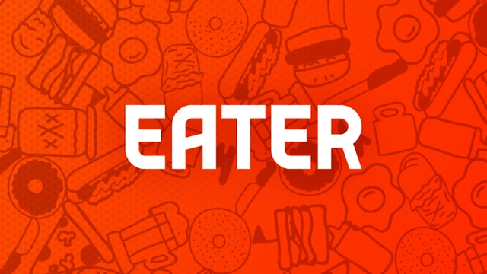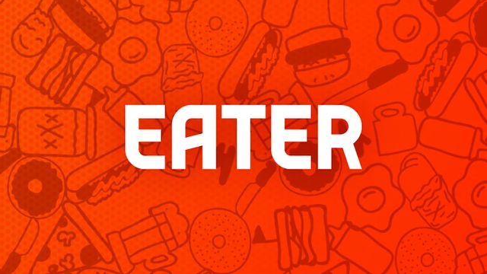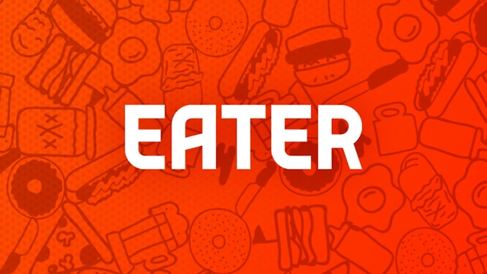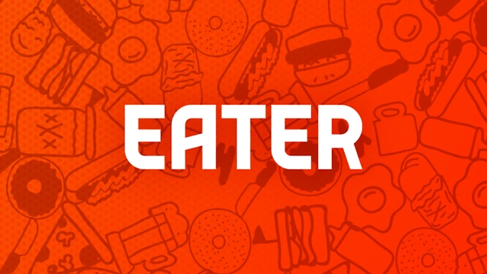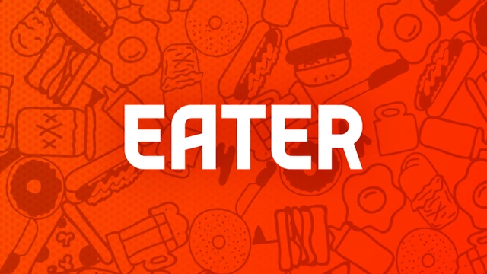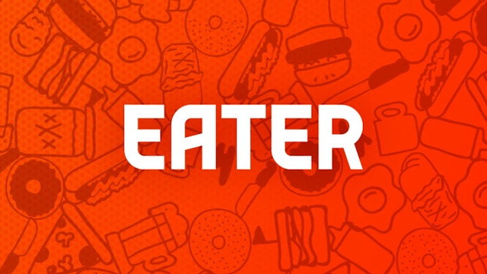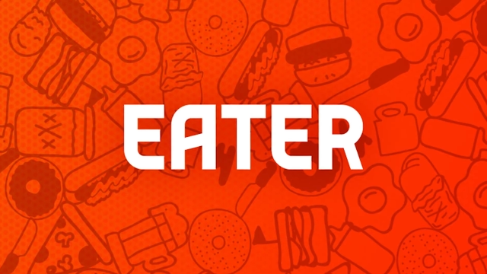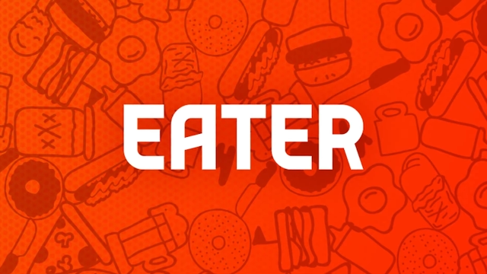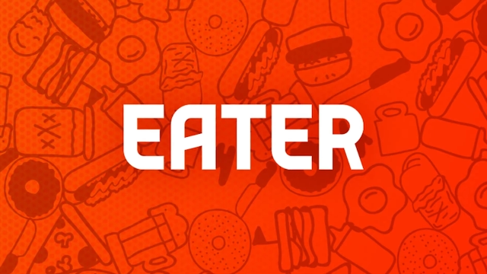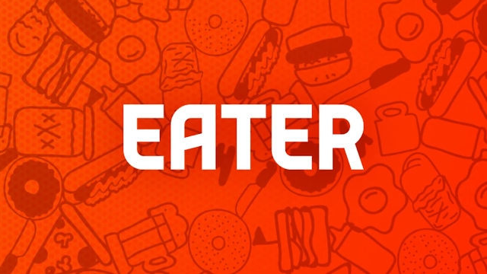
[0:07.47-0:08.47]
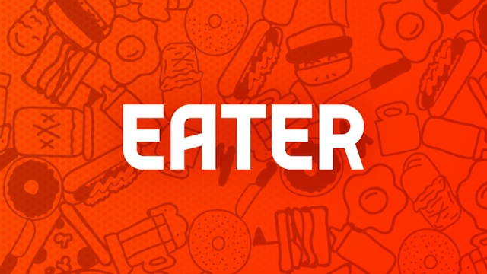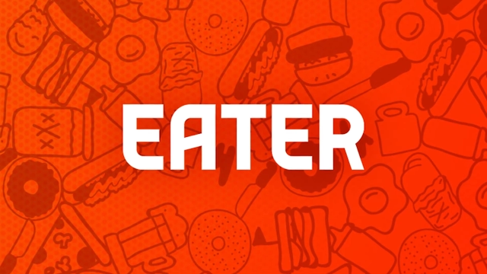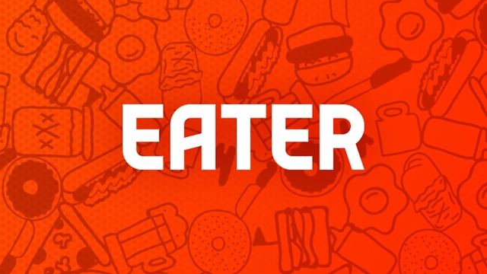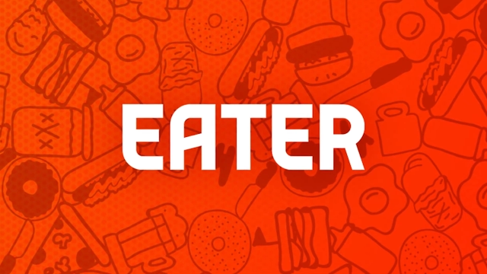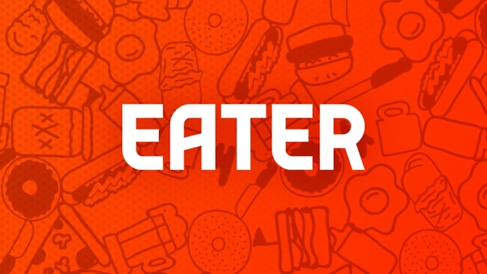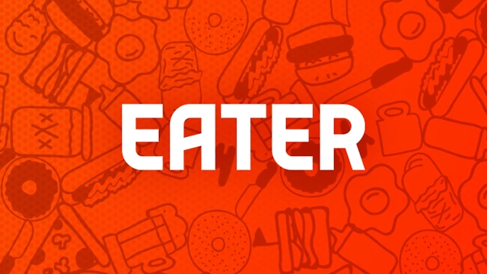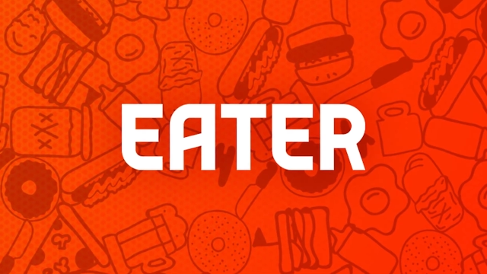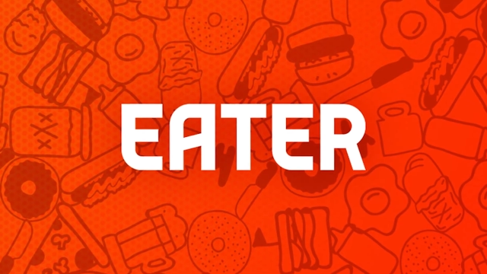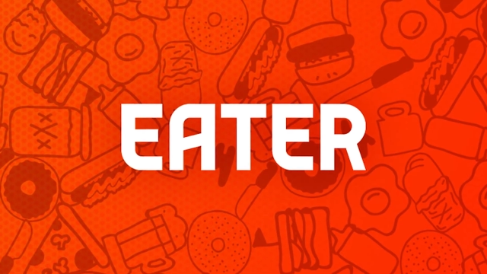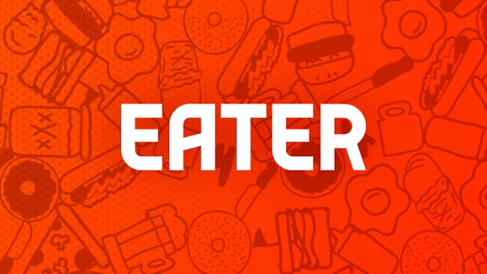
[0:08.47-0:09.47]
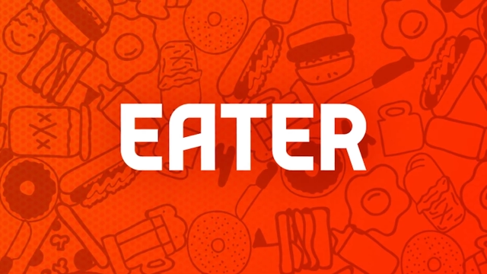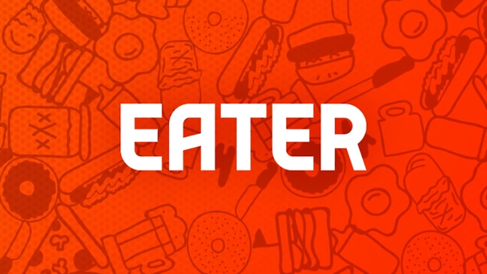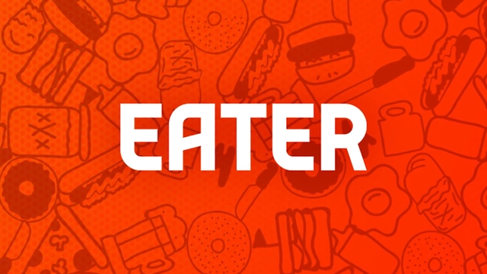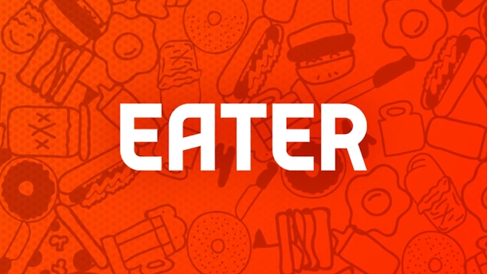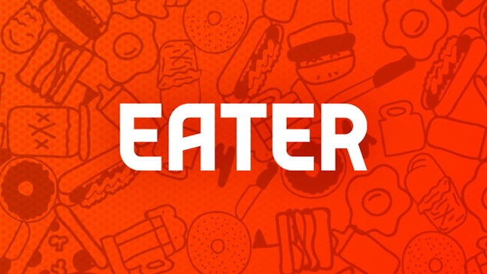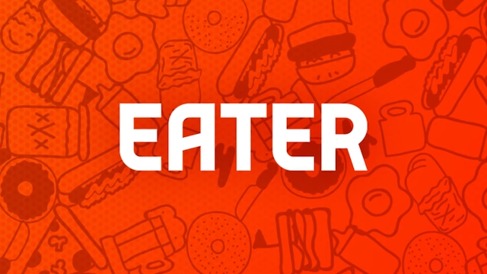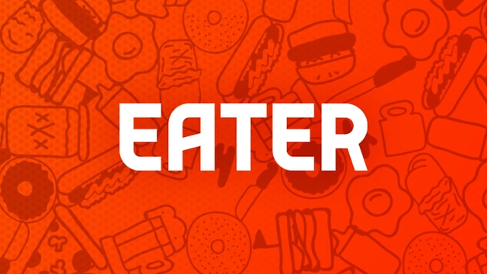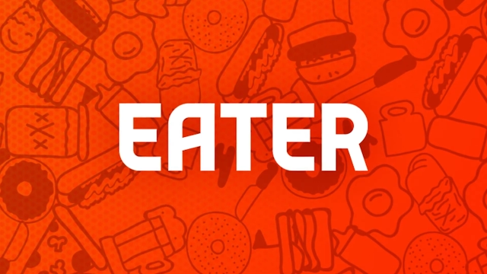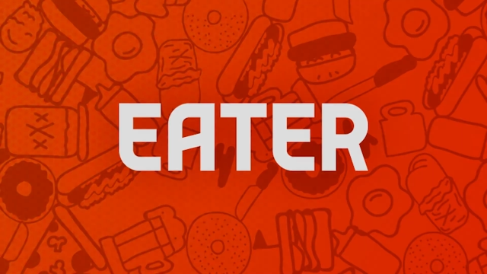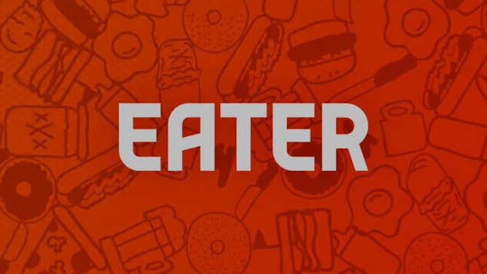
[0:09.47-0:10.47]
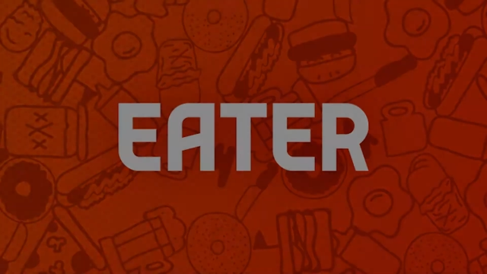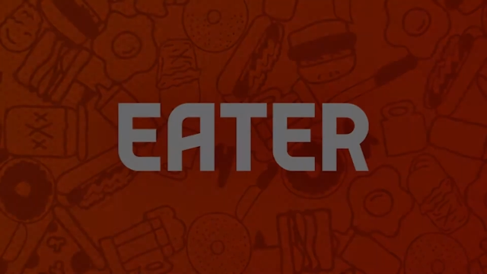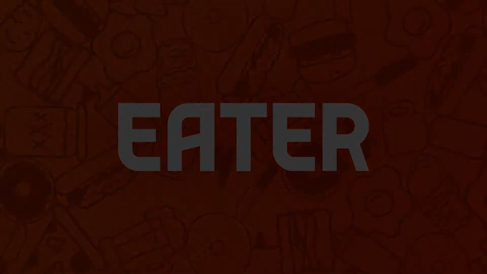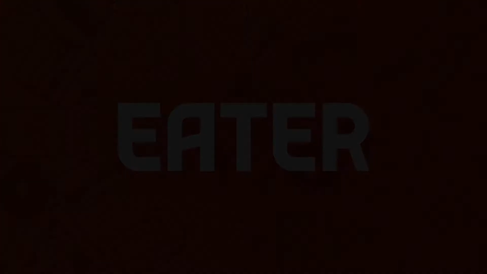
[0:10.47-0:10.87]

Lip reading: Nobody's mouth can be seen.